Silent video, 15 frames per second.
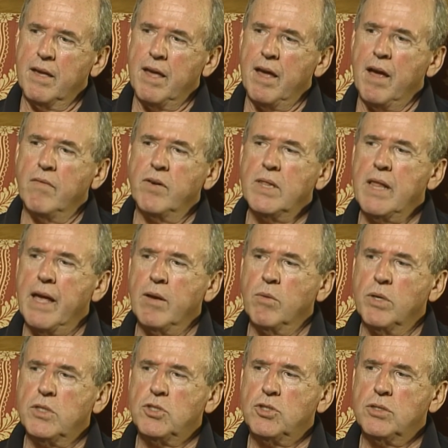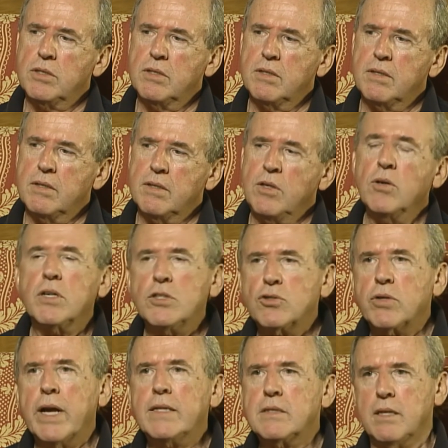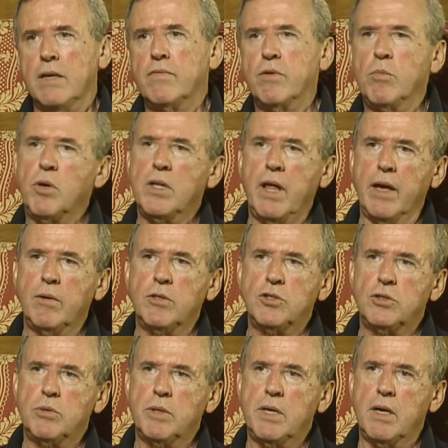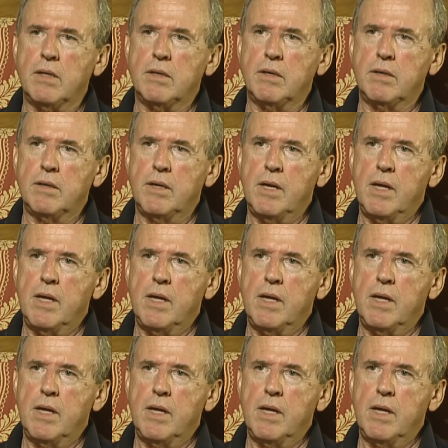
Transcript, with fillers: every language, you can translate from one language to another,